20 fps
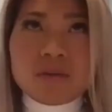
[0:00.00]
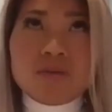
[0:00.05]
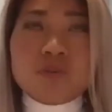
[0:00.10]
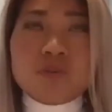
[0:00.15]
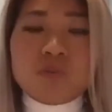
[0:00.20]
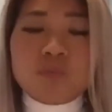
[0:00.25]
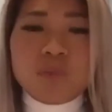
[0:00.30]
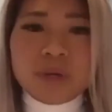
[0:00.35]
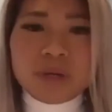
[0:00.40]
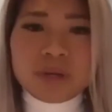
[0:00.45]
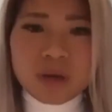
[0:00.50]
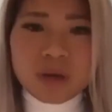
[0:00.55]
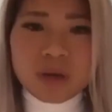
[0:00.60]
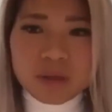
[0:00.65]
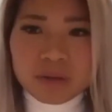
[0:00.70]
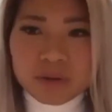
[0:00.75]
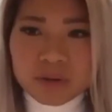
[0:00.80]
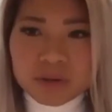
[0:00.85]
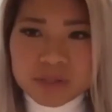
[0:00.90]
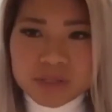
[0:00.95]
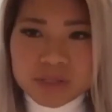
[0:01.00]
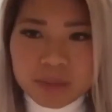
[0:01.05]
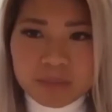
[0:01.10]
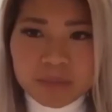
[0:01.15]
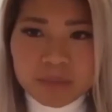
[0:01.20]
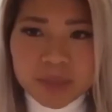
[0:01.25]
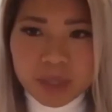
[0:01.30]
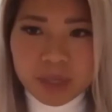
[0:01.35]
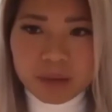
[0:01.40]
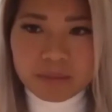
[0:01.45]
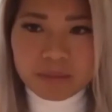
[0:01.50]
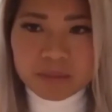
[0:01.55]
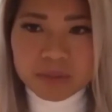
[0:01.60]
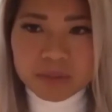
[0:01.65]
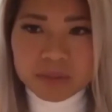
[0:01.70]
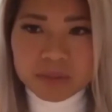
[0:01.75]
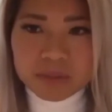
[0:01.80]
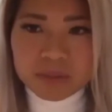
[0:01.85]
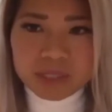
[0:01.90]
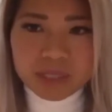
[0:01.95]
what other
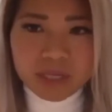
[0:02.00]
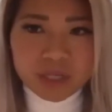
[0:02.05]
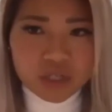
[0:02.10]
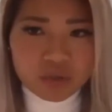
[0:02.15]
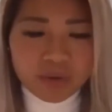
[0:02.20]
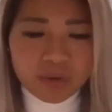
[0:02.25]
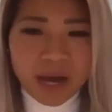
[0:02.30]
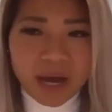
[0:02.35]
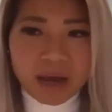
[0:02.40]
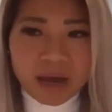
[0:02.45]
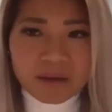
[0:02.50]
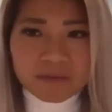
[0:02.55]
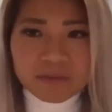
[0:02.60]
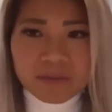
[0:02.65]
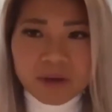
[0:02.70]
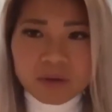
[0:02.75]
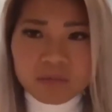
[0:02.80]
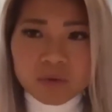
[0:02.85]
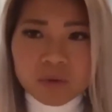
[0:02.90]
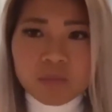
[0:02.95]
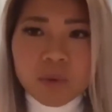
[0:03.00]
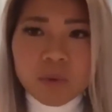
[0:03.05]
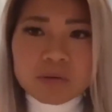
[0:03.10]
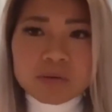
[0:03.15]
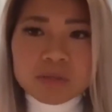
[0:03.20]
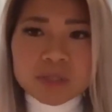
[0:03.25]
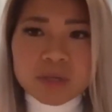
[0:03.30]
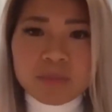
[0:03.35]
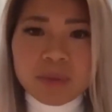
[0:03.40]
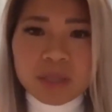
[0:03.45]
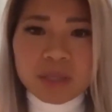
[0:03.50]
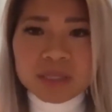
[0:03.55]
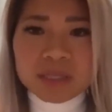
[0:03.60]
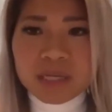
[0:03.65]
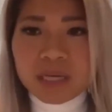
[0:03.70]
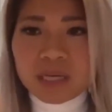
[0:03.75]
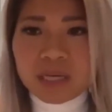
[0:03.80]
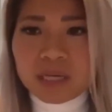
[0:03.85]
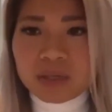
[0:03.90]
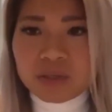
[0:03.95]
symptoms did you have that were most
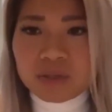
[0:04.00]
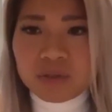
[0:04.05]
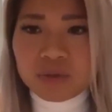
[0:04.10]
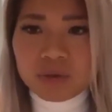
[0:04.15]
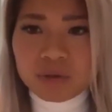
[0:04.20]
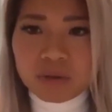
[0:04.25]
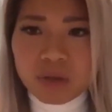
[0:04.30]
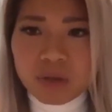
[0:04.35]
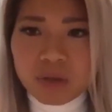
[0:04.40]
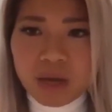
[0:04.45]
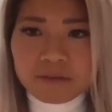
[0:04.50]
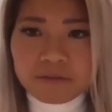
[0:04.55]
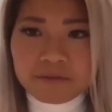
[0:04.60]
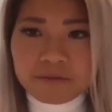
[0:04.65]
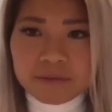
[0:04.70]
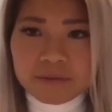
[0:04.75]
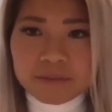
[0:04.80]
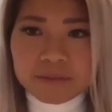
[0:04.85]
debilitating to your life?